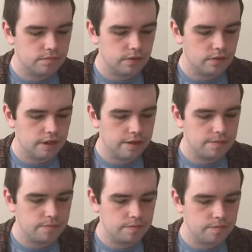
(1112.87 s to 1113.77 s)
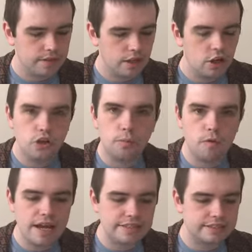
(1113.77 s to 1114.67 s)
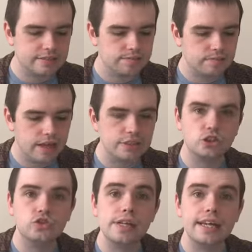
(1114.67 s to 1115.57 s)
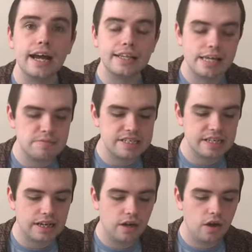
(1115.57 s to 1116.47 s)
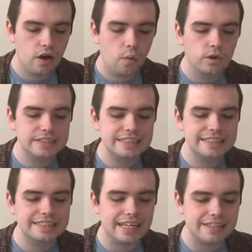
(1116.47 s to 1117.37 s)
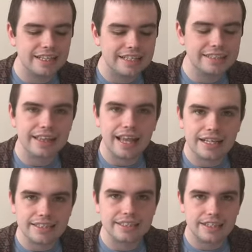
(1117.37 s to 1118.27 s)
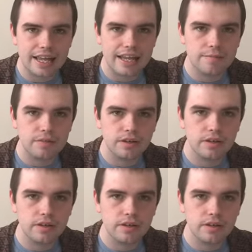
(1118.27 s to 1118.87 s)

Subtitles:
Okay. Number 8. In Streetcar Named Desire, what is Stanley's last name?